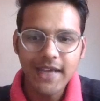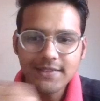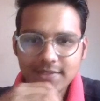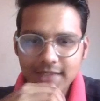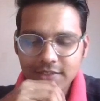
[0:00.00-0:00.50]

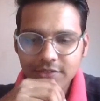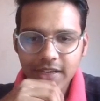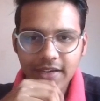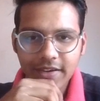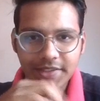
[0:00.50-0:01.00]
that's
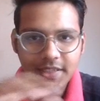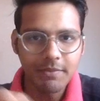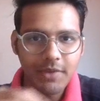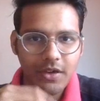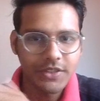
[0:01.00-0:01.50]
very
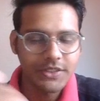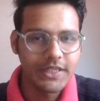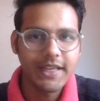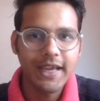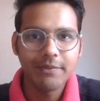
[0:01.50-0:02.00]
interesting because
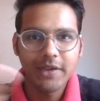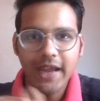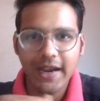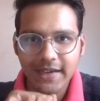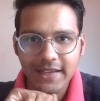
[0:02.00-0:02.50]
it can be
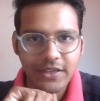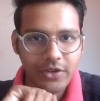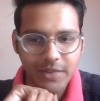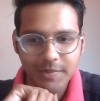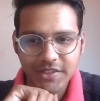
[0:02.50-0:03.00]
handling
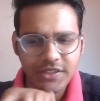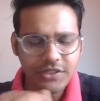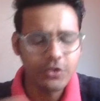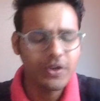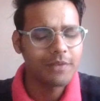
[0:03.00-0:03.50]
your images.
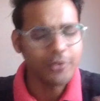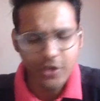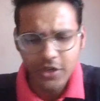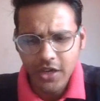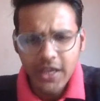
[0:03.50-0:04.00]
You can
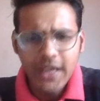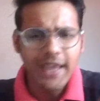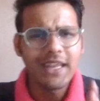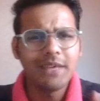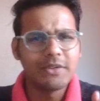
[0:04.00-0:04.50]
put
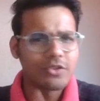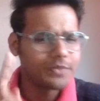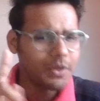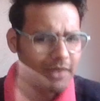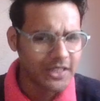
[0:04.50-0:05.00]
any image
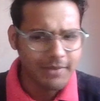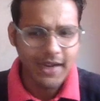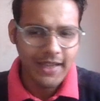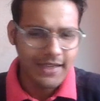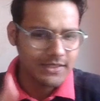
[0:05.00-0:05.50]
of the
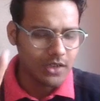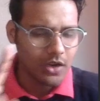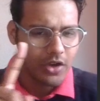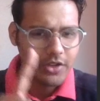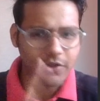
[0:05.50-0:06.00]
mathematics
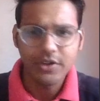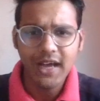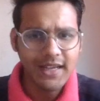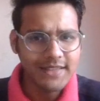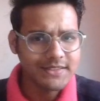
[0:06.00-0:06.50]
or your
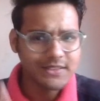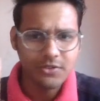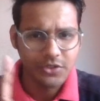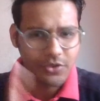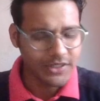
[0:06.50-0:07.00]
task,
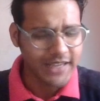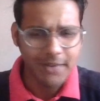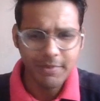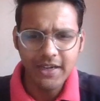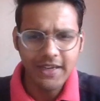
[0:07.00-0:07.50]
your
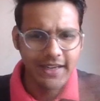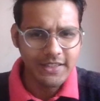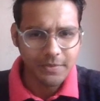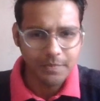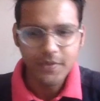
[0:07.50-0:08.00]
assignment,
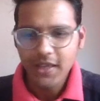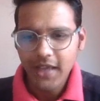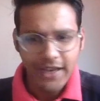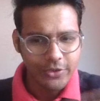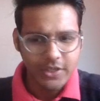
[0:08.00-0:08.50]
anything,
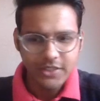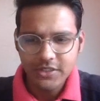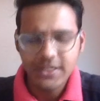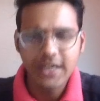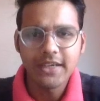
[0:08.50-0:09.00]
and you can
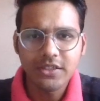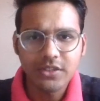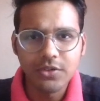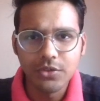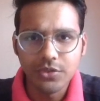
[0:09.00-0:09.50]
just get it
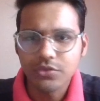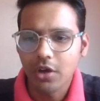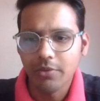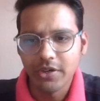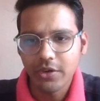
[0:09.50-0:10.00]
to
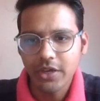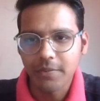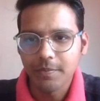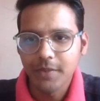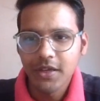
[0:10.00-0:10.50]
solve it.
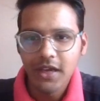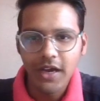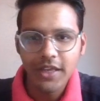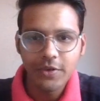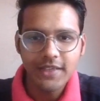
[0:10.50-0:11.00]
Okay,
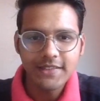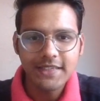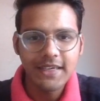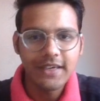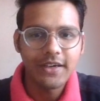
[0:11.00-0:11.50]
you can
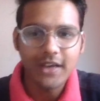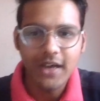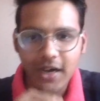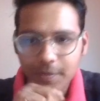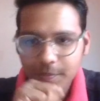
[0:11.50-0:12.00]
see here